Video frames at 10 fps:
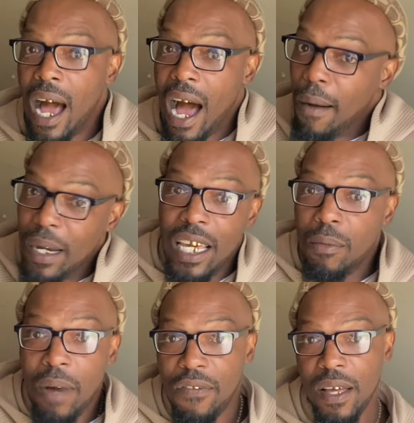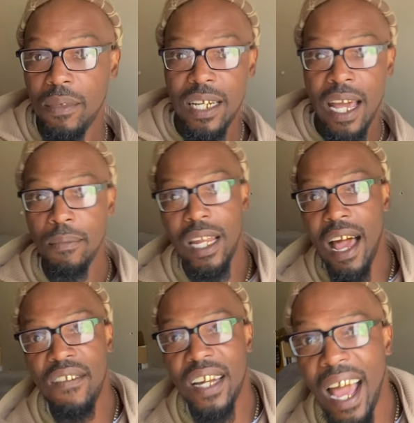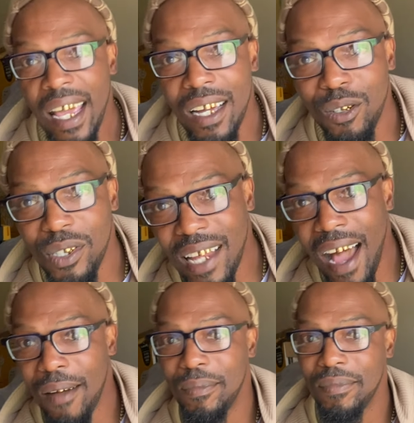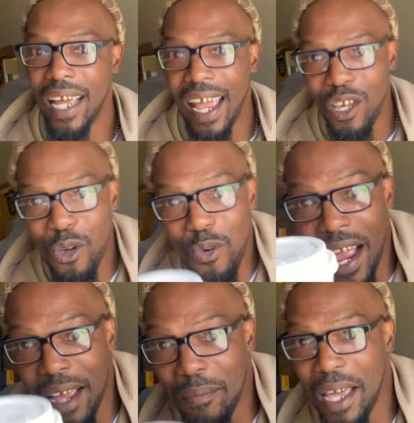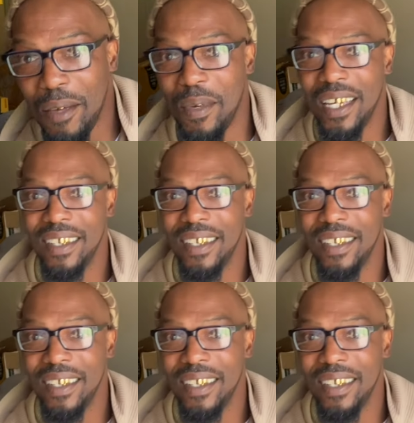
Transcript: I'm going to keep my family name alive, and I ain't going to stop, and you can't make me.